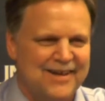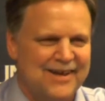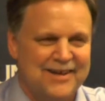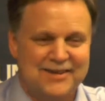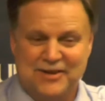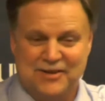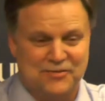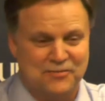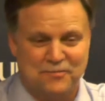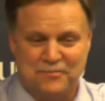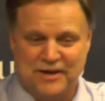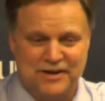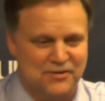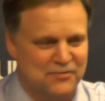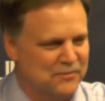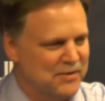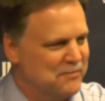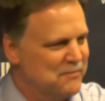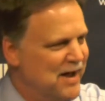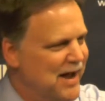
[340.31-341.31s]
That just
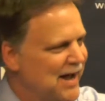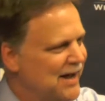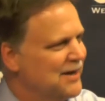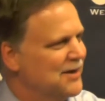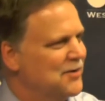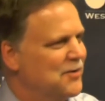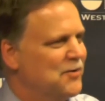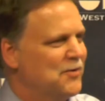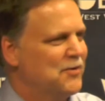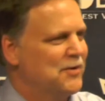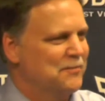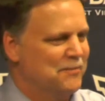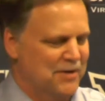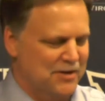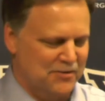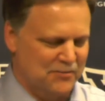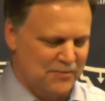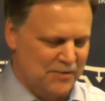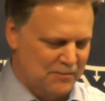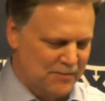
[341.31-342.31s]
makes me mad. It always
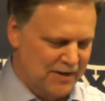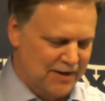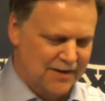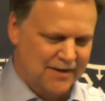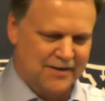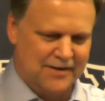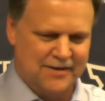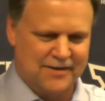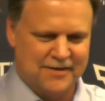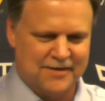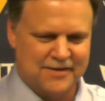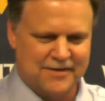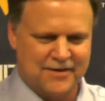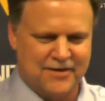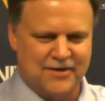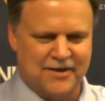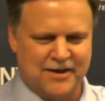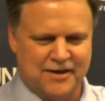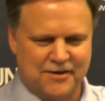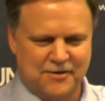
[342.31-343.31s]
makes me mad.
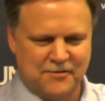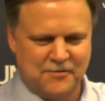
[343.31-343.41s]
Go ahead.